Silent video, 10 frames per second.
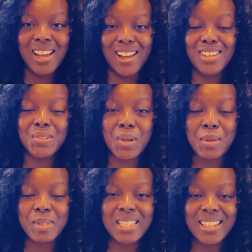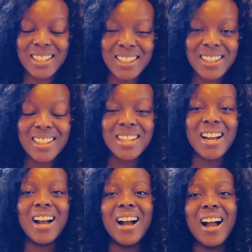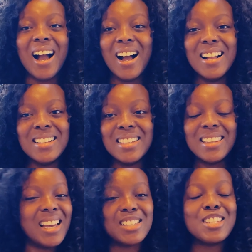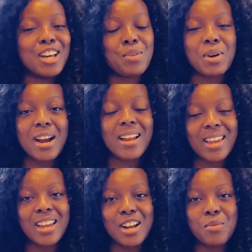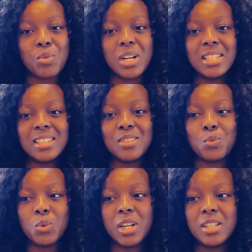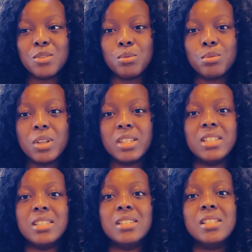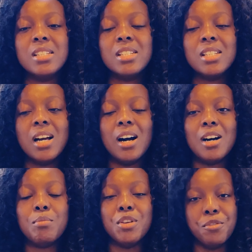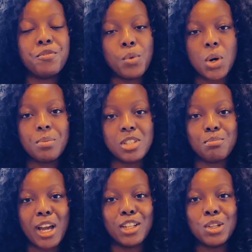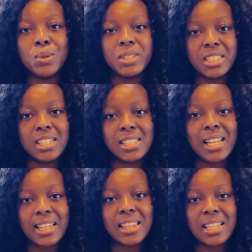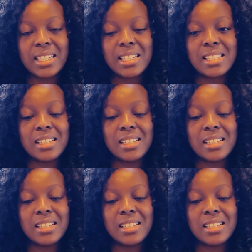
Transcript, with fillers: That's what I'm saying, and that's not where I am. What what really um, informs my loneliness, I think, is